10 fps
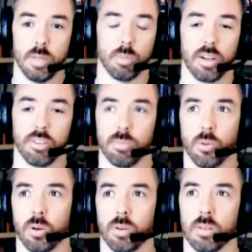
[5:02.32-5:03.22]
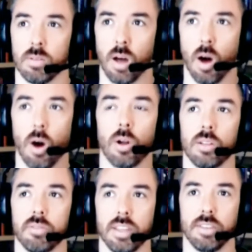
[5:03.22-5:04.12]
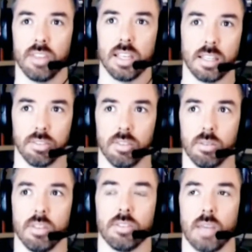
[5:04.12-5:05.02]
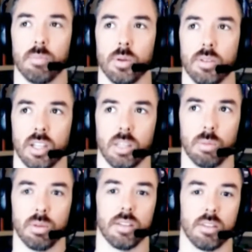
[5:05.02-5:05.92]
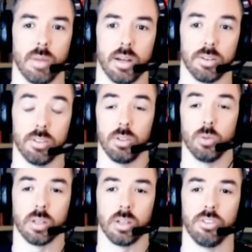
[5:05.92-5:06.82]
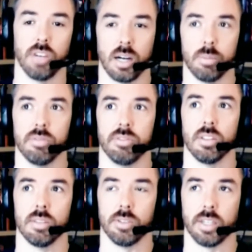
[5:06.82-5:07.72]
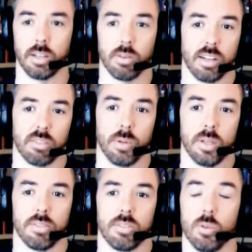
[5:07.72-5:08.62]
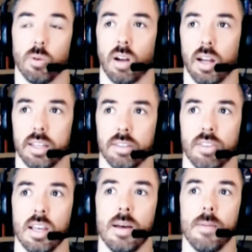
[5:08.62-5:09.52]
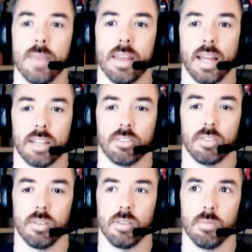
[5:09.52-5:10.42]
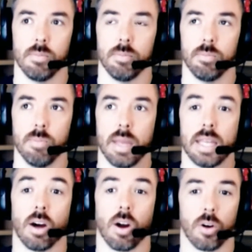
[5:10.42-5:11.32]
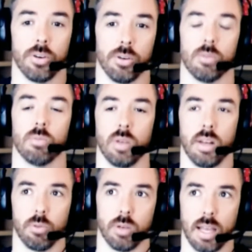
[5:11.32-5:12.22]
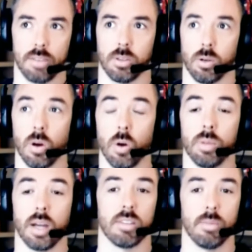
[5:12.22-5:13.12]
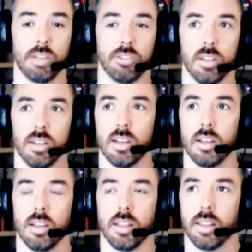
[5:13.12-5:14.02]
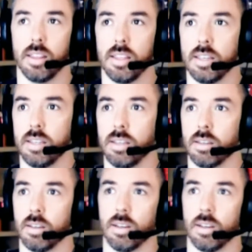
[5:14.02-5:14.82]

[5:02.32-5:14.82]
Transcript: player support. All of these things and these capabilities had to be brought to bear to do a good job of delivering a great experience to our audience, and that's made harder when everyone has to go home. Not to mention the